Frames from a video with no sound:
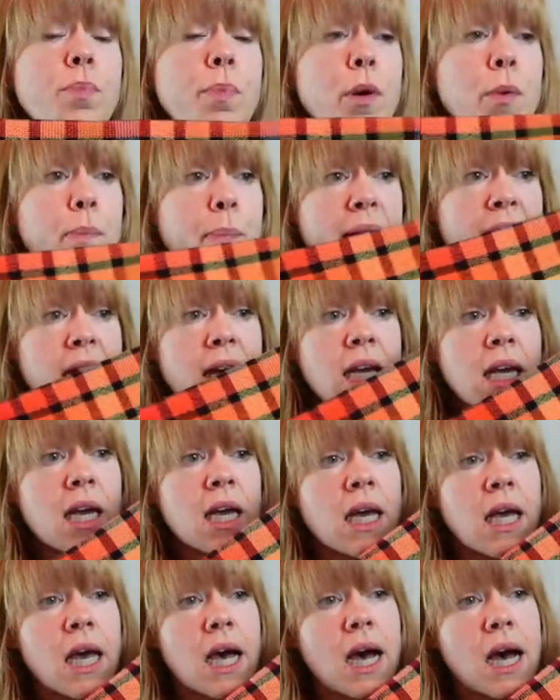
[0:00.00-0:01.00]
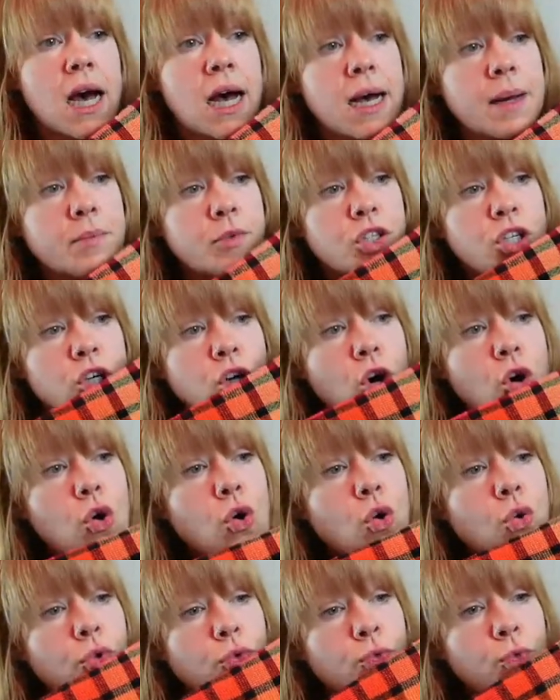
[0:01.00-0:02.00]
super big, to
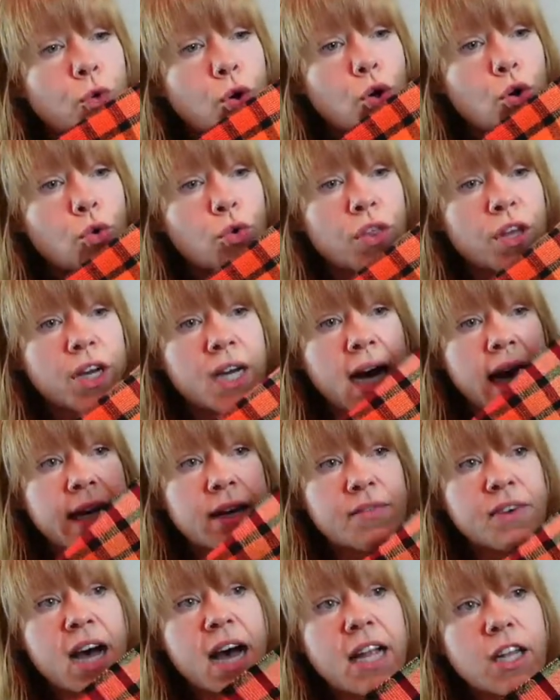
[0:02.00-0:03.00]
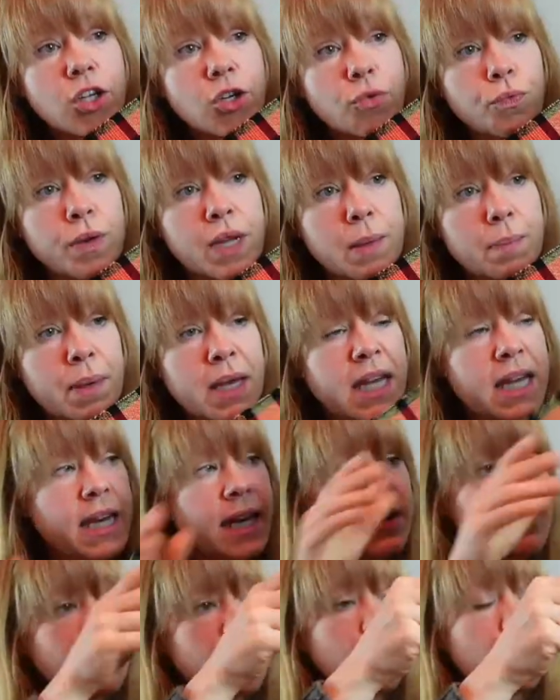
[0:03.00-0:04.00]
go through the kind of color
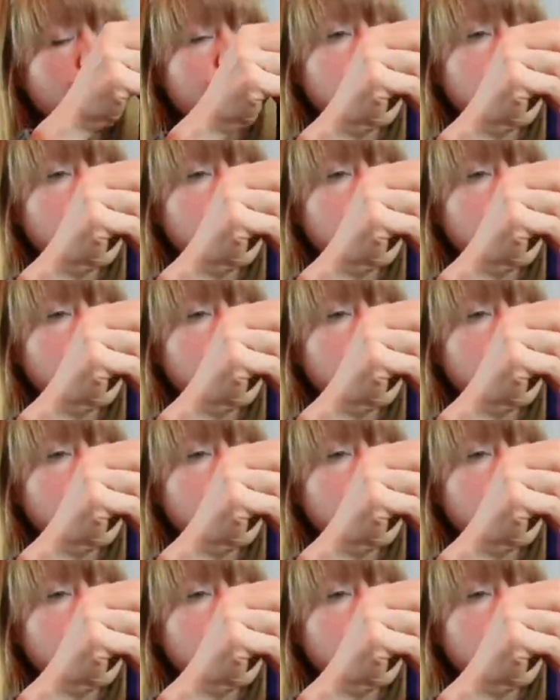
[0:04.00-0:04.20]
repeat, if